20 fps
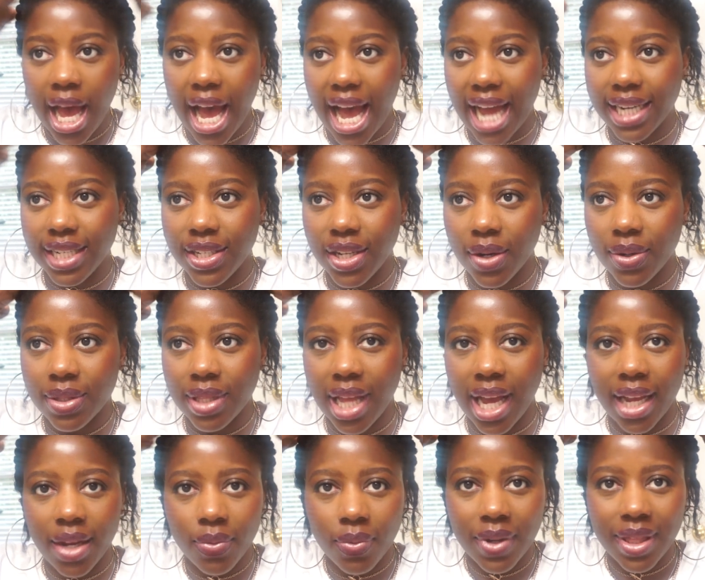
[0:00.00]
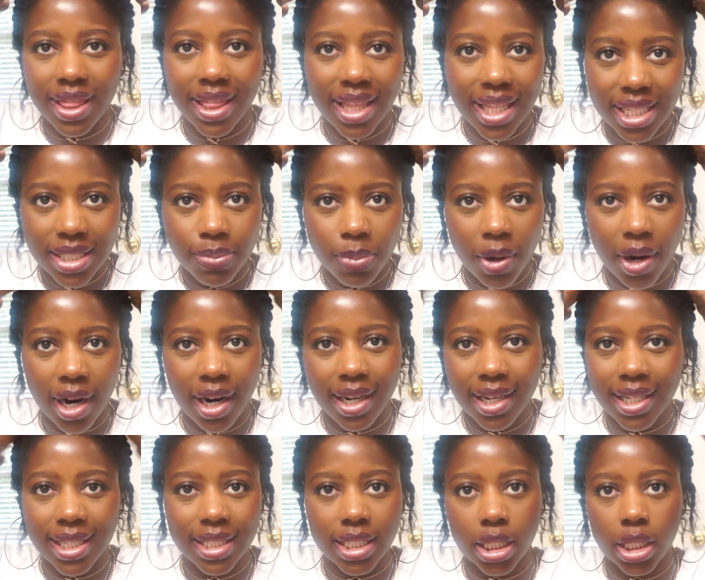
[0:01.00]
I don't like when this
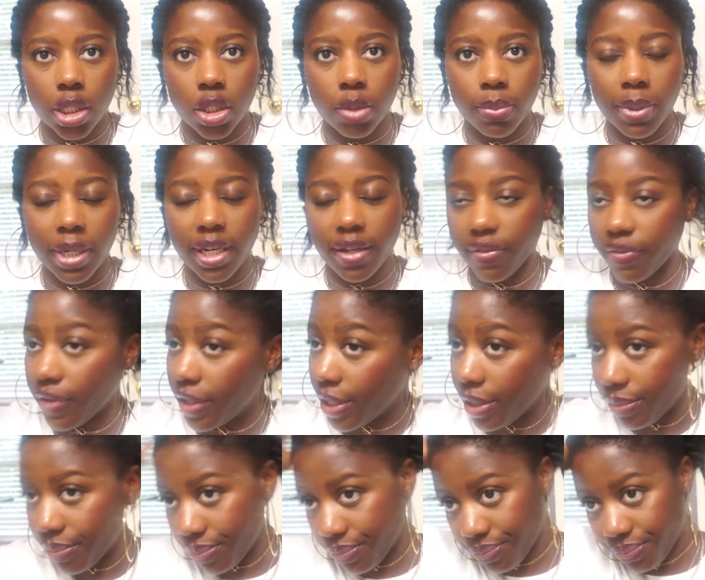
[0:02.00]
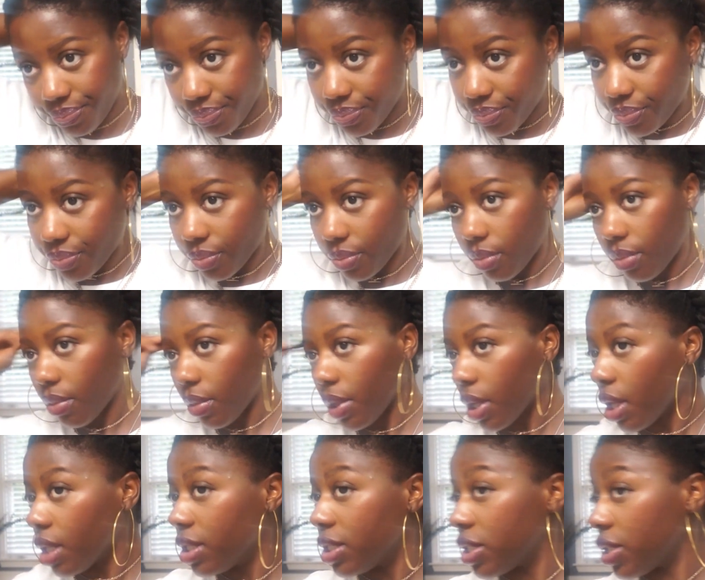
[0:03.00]
part is a little puffy.
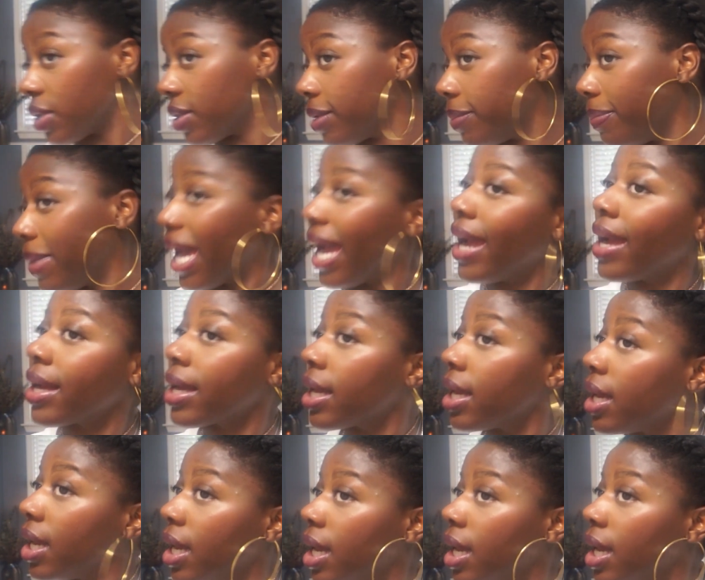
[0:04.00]
So the back.